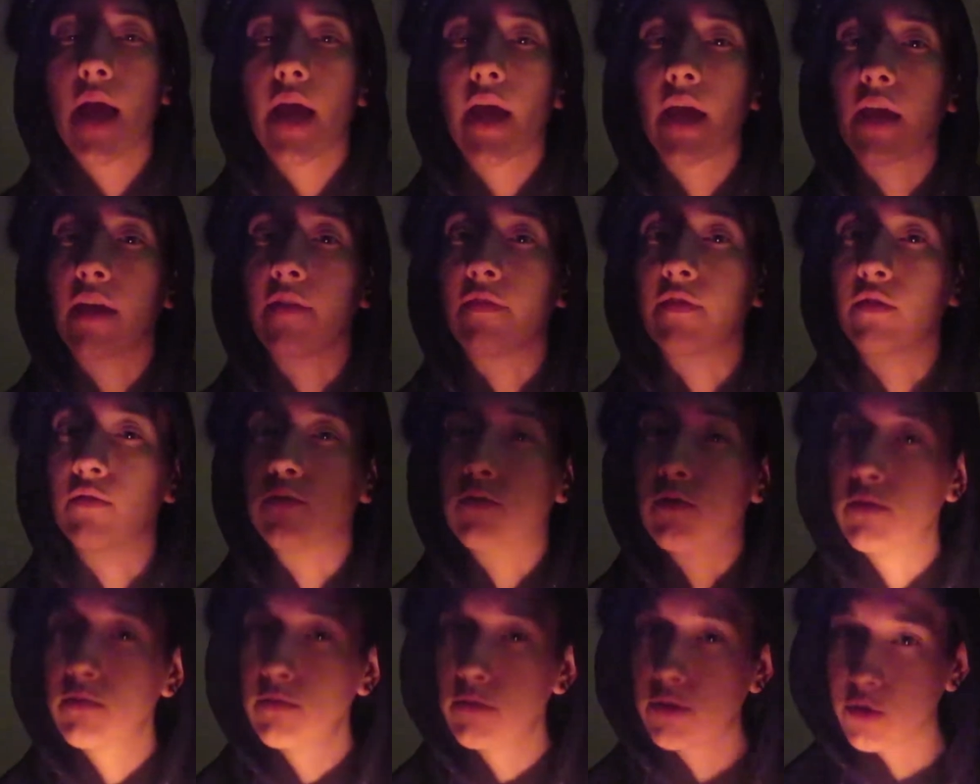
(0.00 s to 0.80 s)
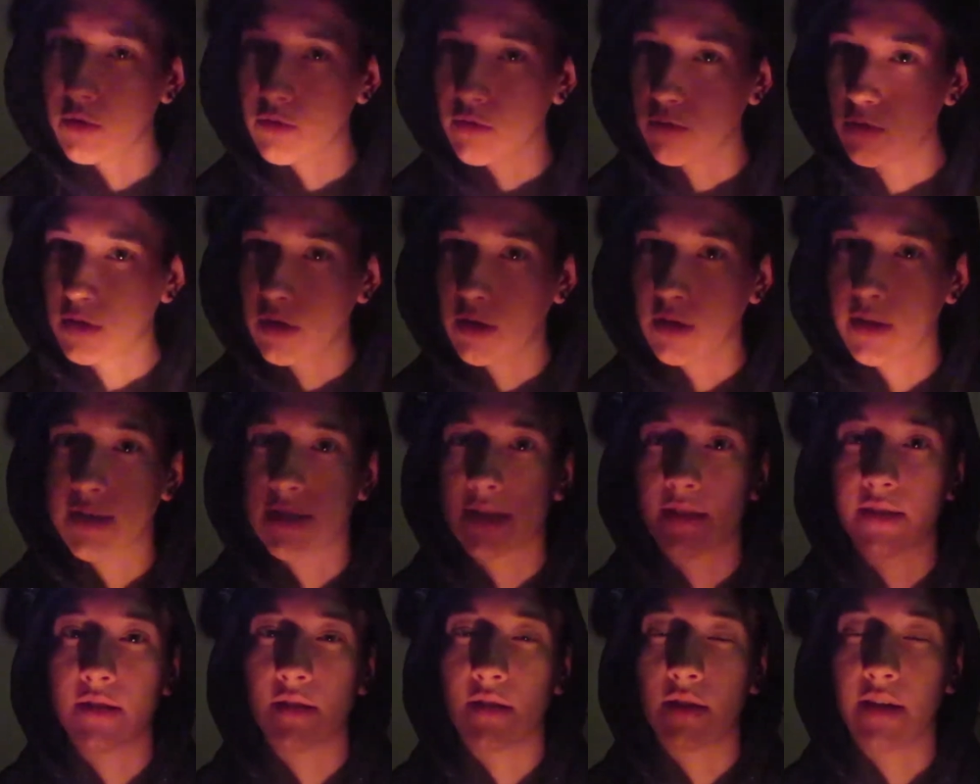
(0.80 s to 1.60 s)
if you do choose to
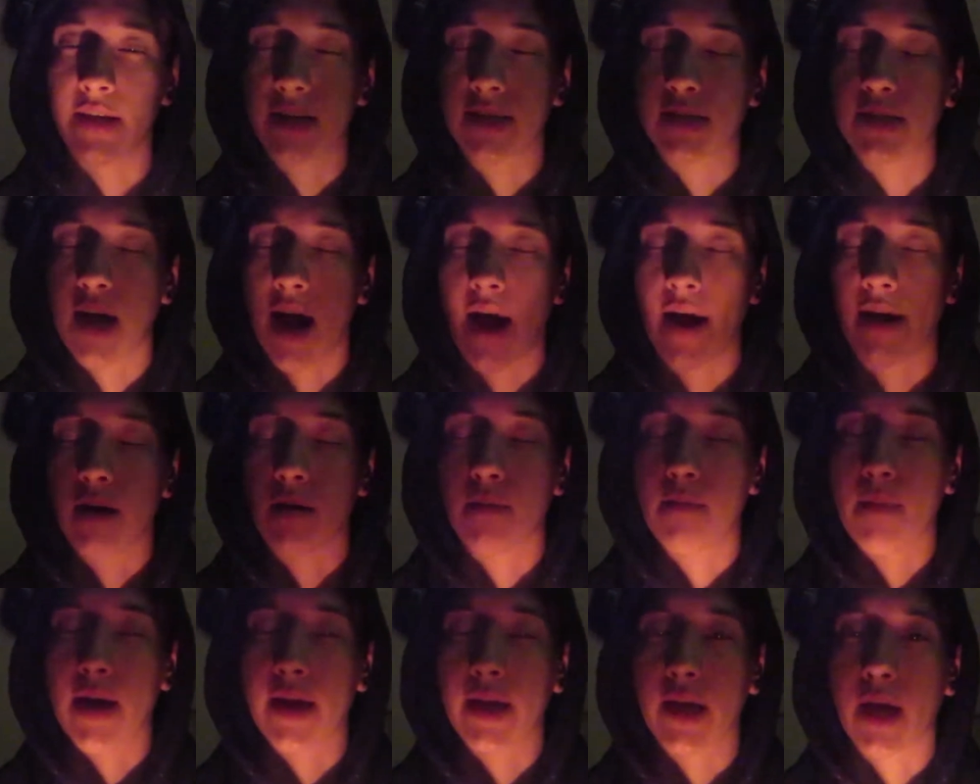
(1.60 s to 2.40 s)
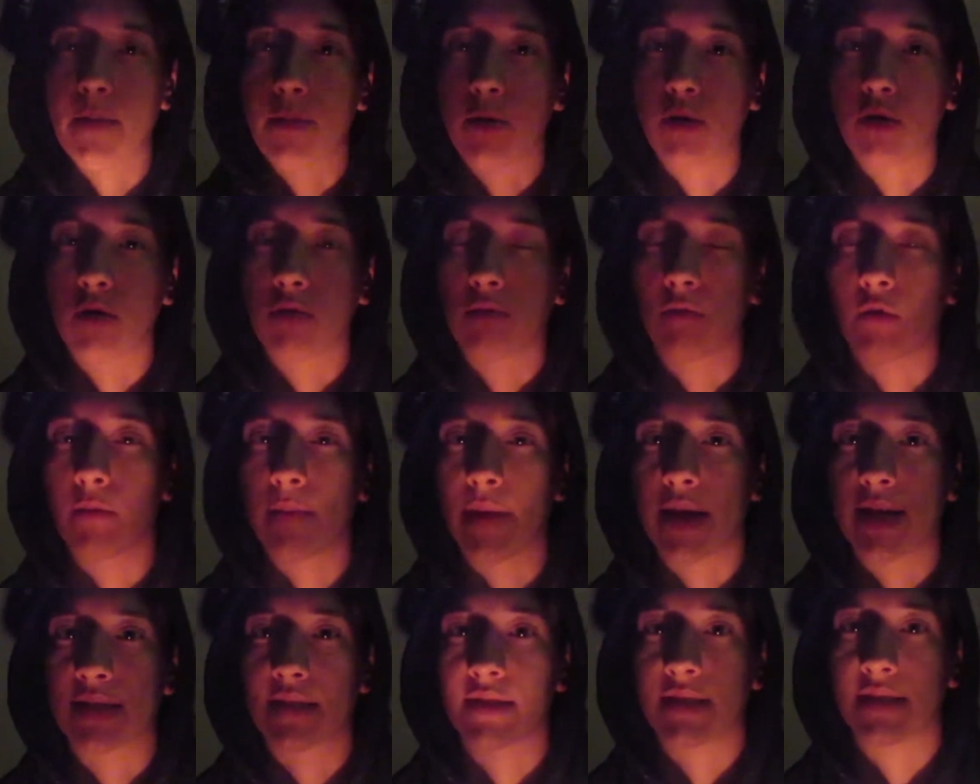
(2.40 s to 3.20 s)
listen to the entire My Chemical
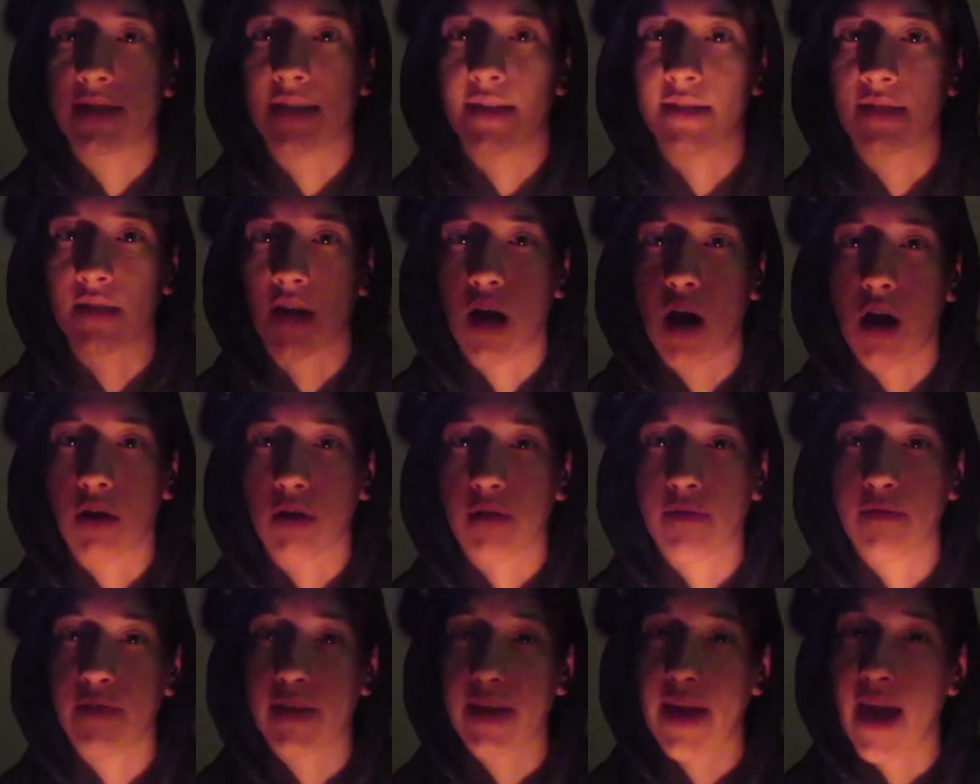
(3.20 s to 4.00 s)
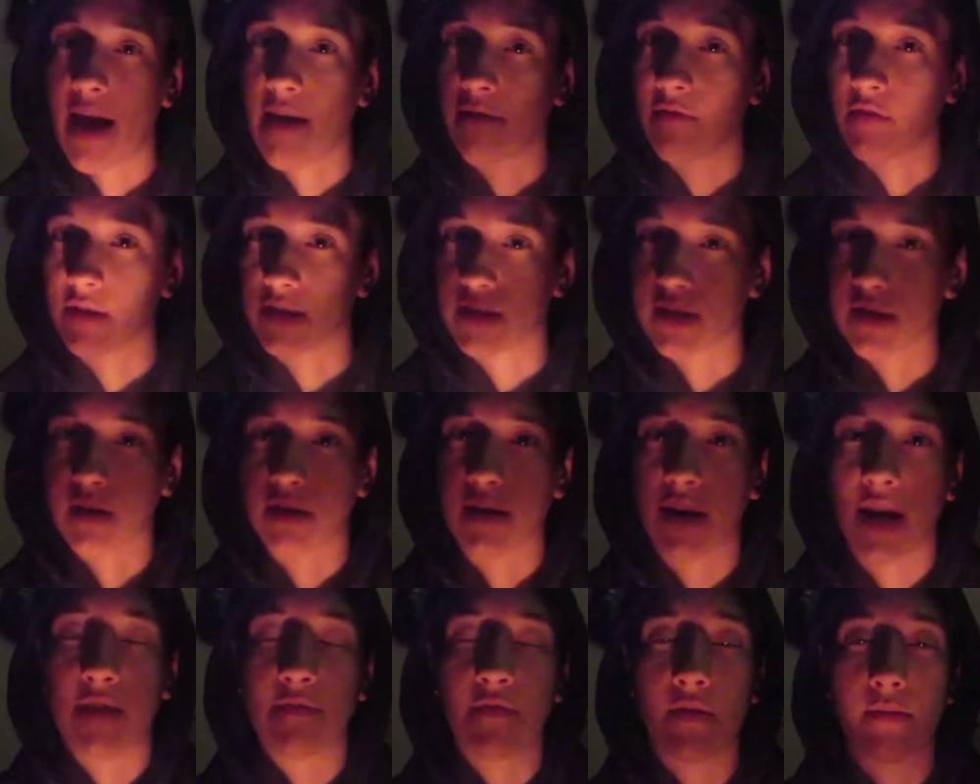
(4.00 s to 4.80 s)
Romance discography every
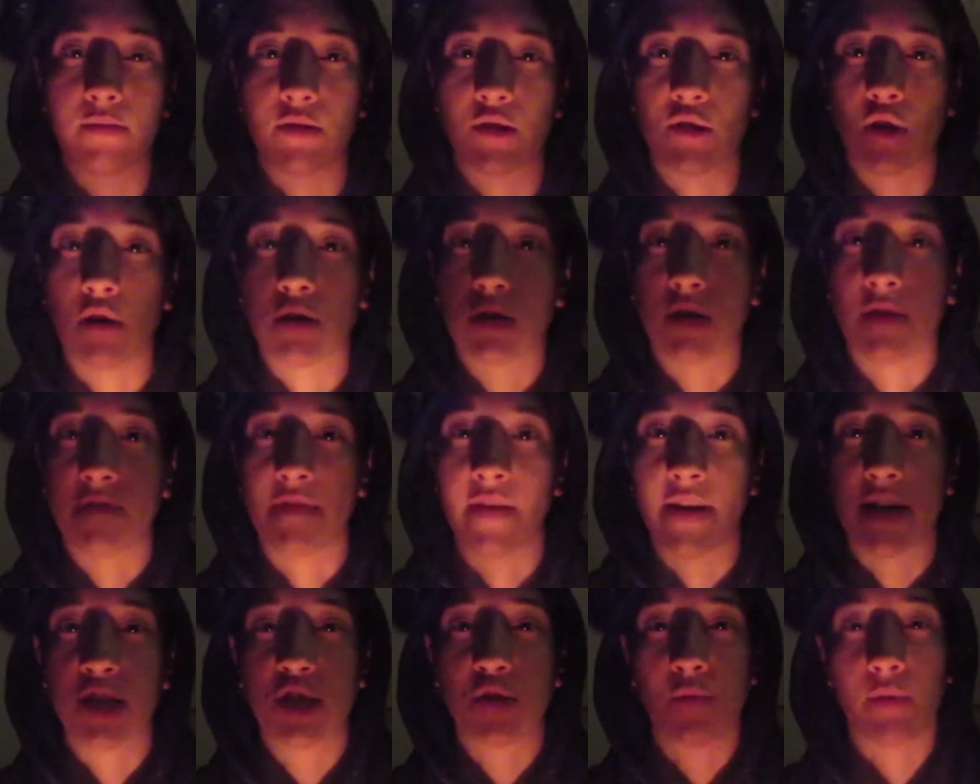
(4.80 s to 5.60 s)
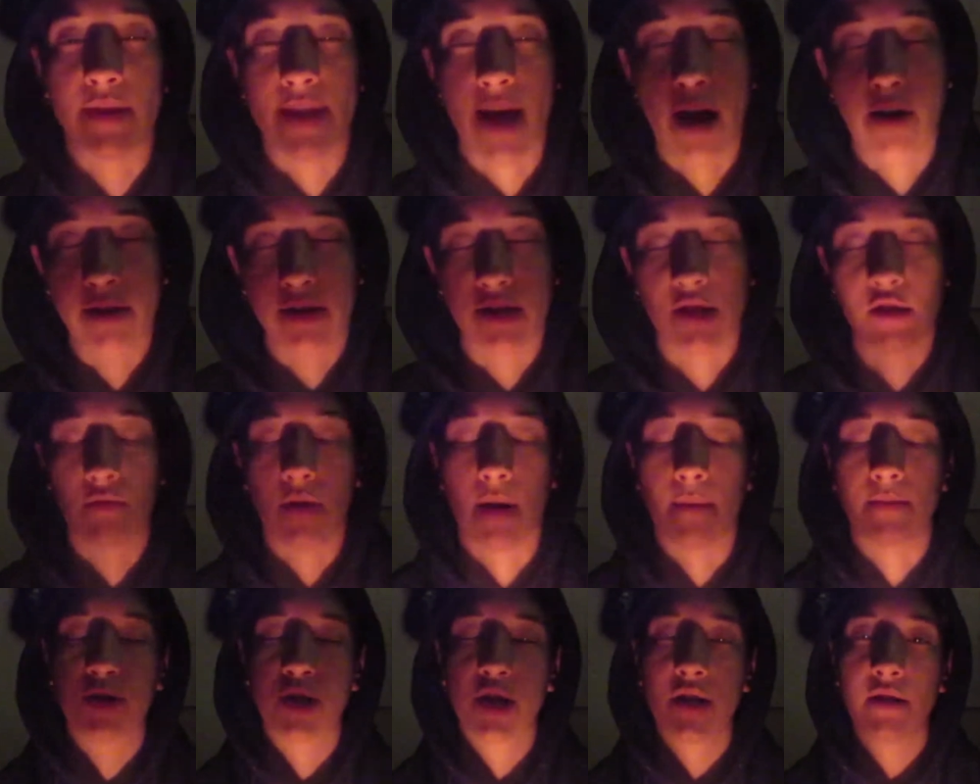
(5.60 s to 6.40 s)
Sunday from start to finish without
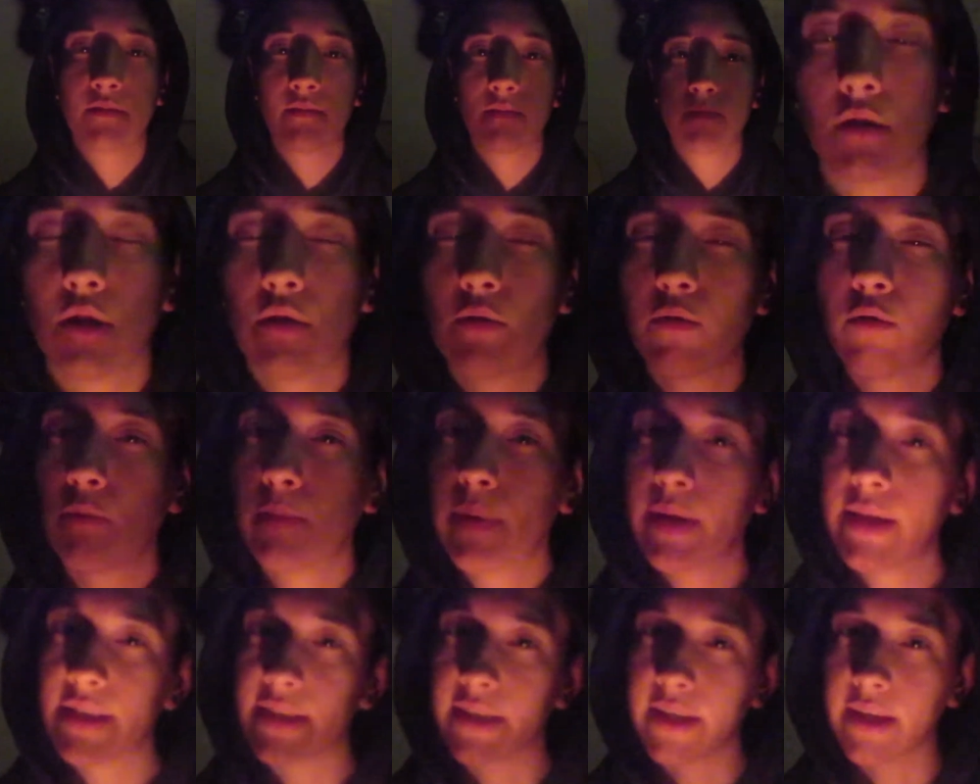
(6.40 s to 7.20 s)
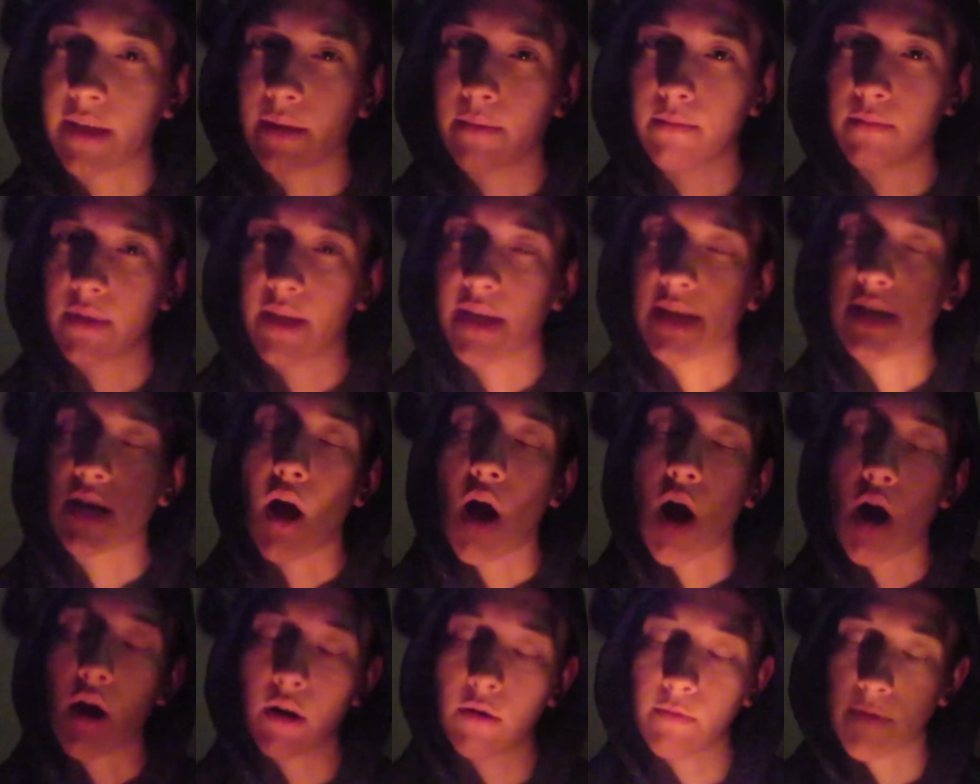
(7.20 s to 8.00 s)
interruption, you will be deemed an
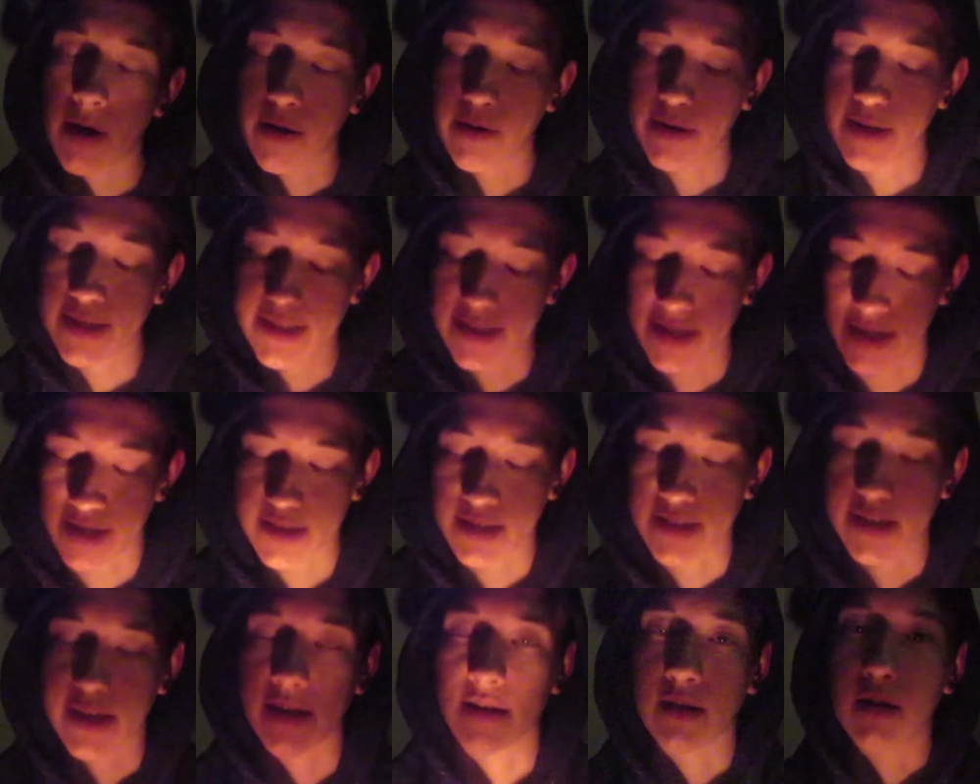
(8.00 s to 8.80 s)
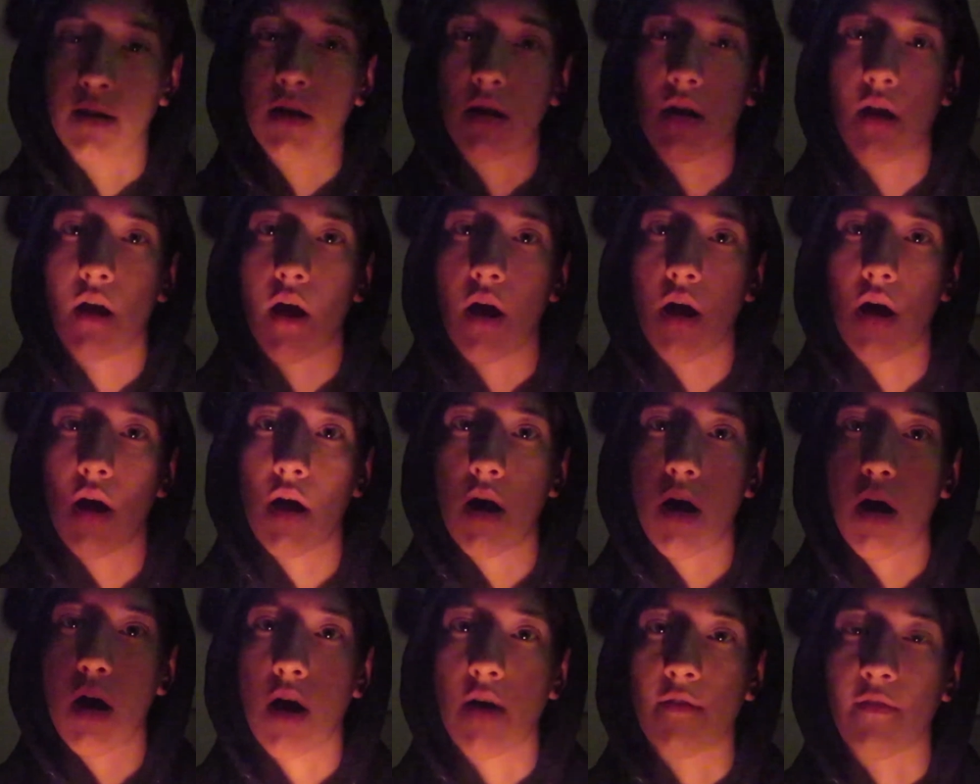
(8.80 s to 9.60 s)
honorary
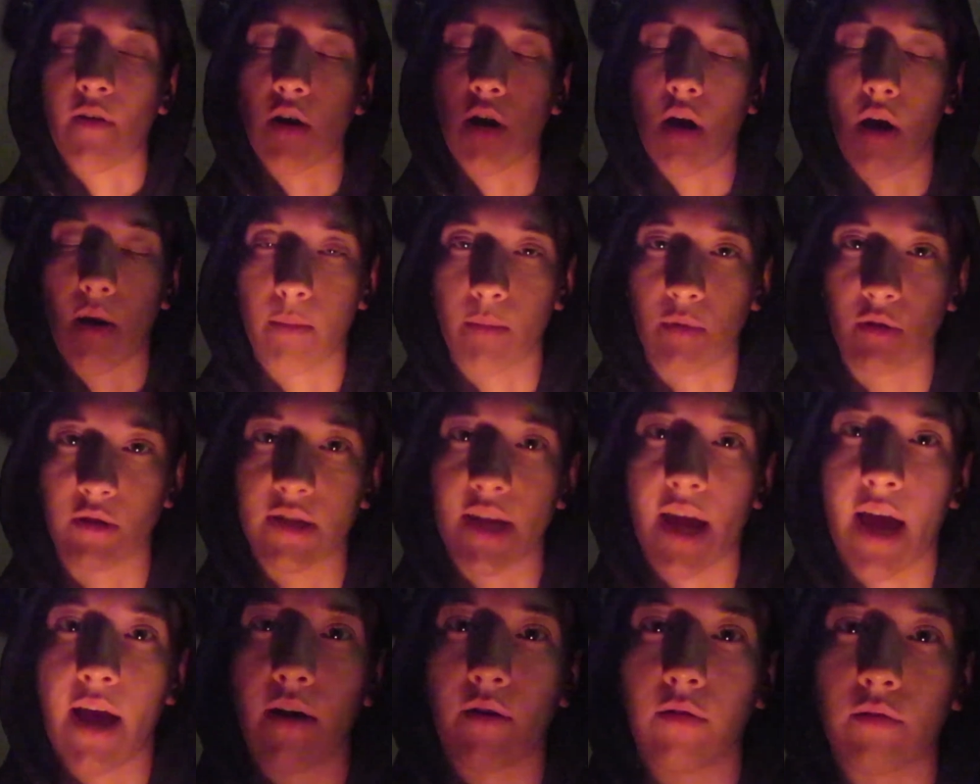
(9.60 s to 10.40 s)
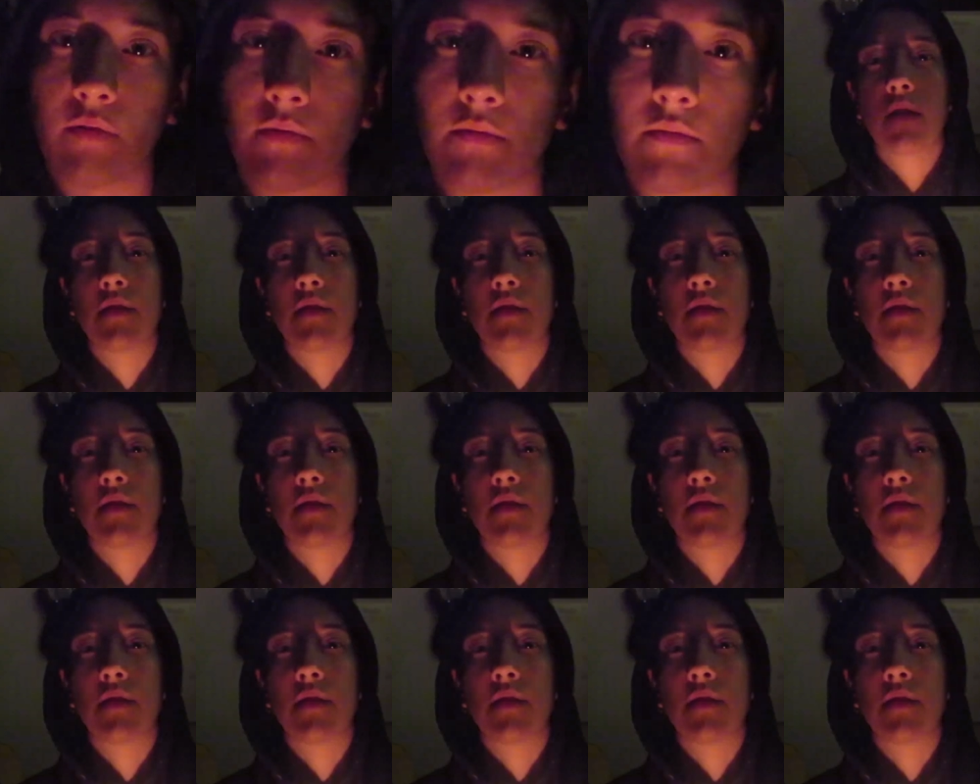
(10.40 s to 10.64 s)
citizen of our humble town.